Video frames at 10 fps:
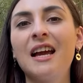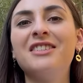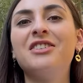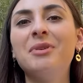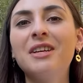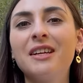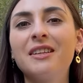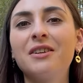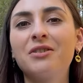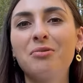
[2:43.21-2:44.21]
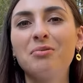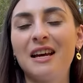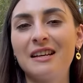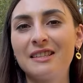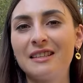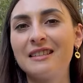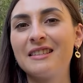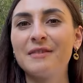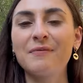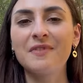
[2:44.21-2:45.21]
intermediate, group
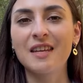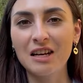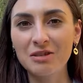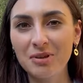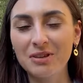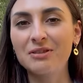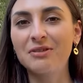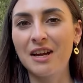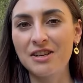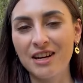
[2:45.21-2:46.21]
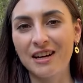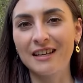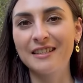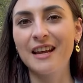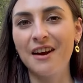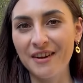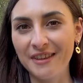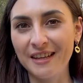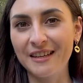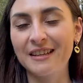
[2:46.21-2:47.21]
lessons, textbooks, flashcards,
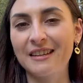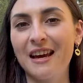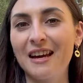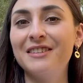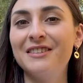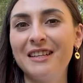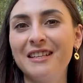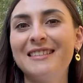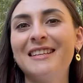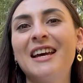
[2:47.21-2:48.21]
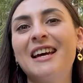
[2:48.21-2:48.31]
everything that you need